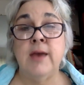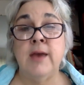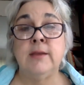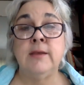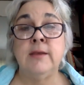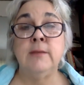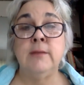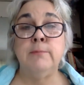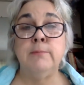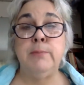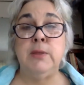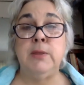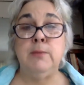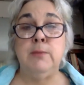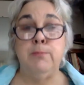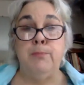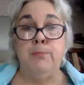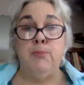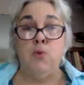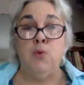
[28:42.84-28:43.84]
can
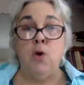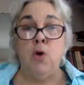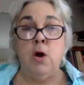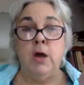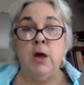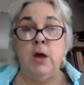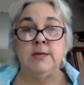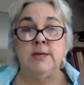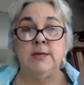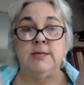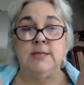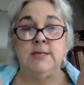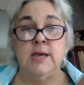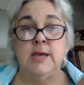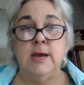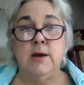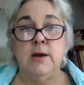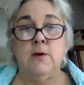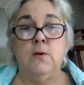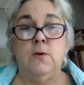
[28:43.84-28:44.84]
be brought
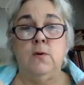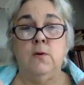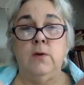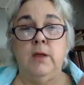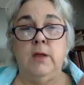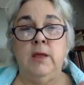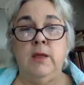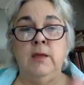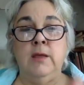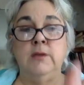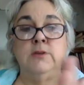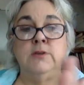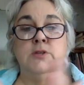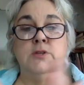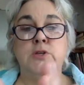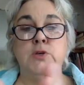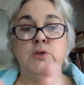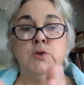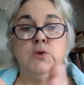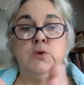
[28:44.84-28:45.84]
down
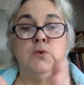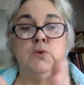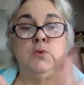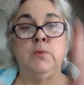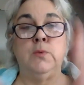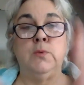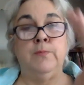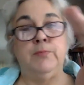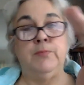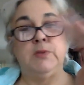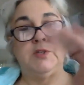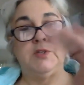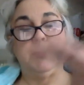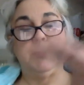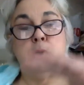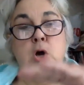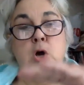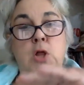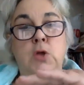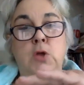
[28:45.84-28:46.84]
into
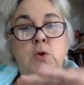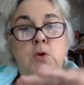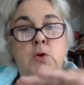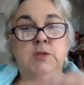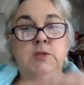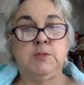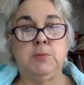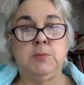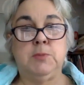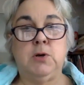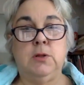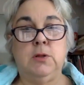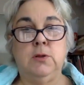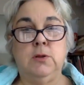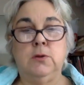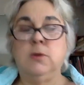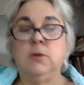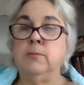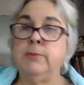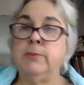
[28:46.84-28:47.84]
smaller and
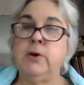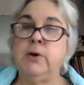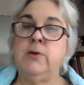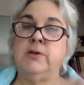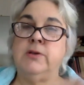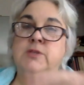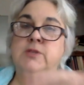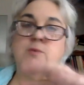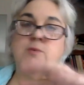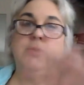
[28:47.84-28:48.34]
smaller components. We're